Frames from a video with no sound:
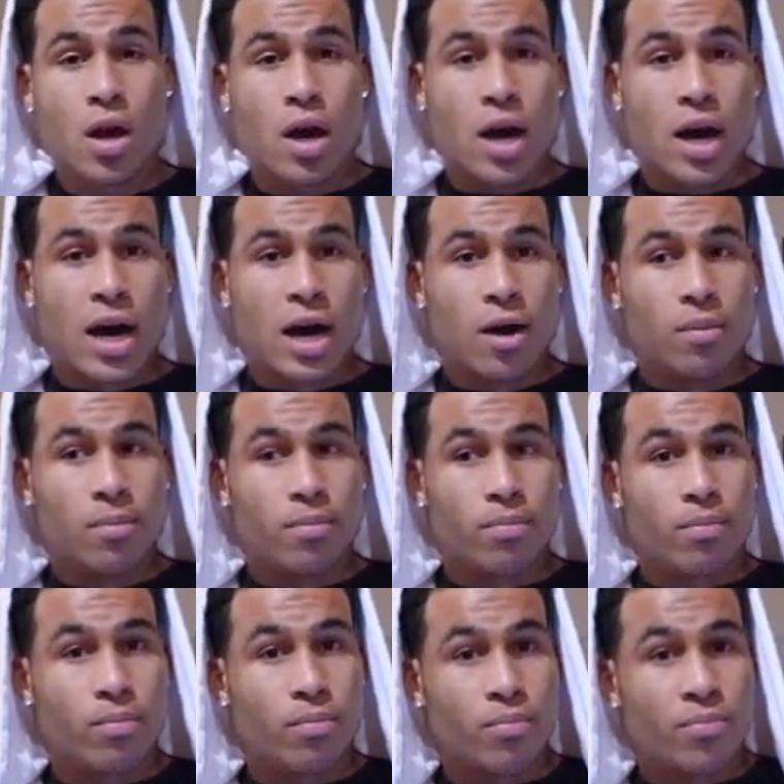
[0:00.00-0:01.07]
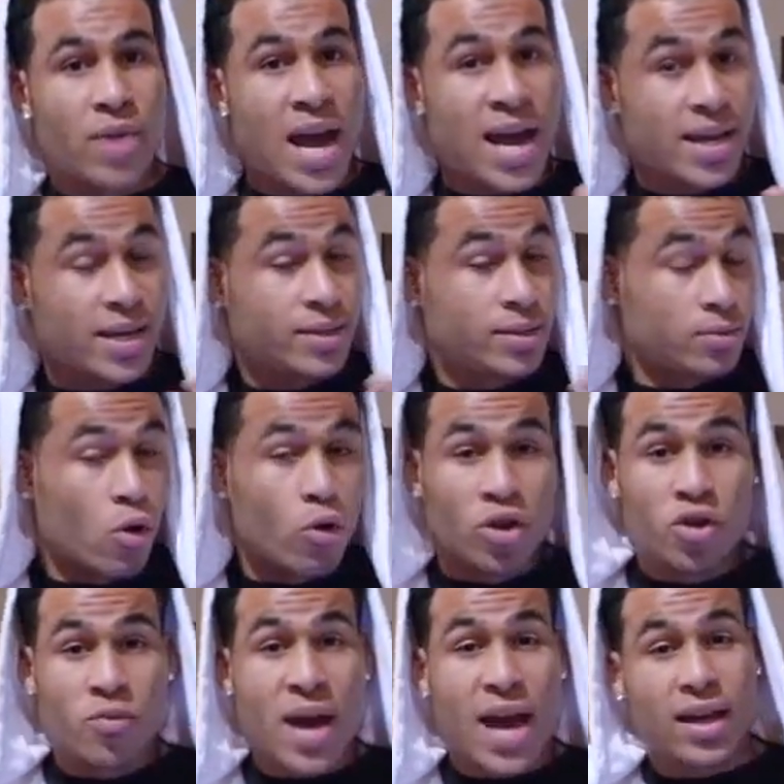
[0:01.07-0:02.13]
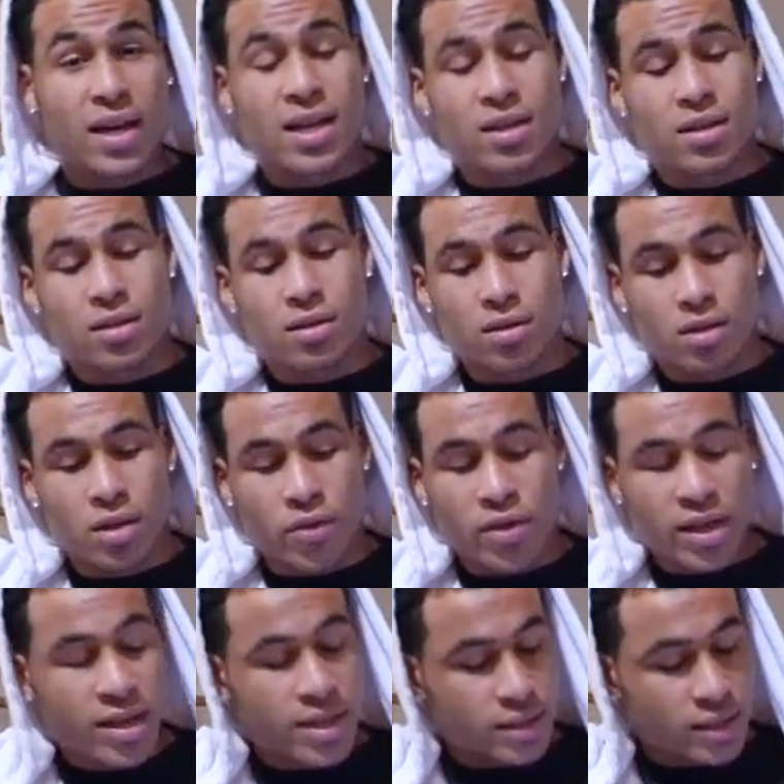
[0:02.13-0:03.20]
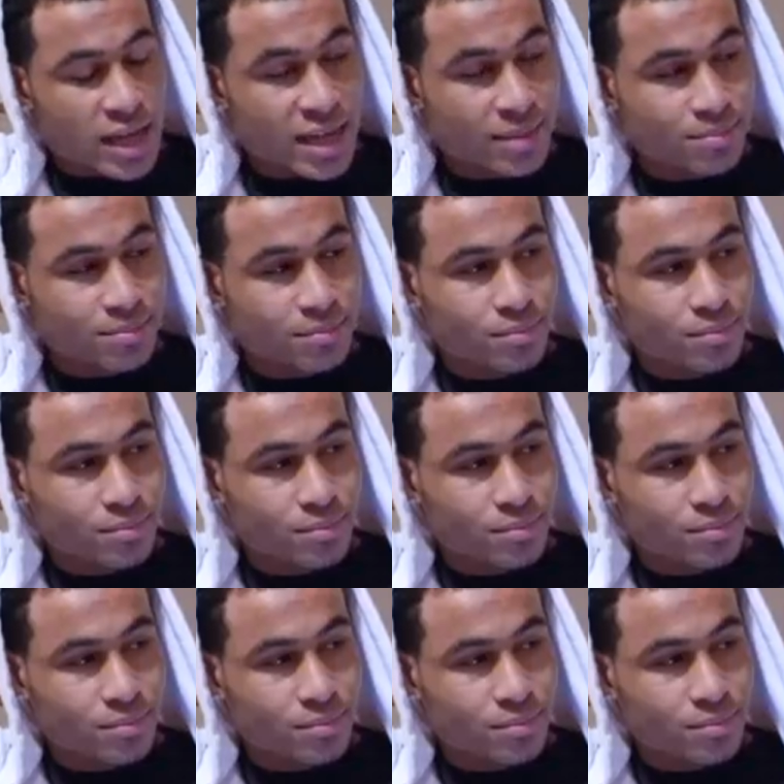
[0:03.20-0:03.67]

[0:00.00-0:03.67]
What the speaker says: that is holding you back. And the thing is, like,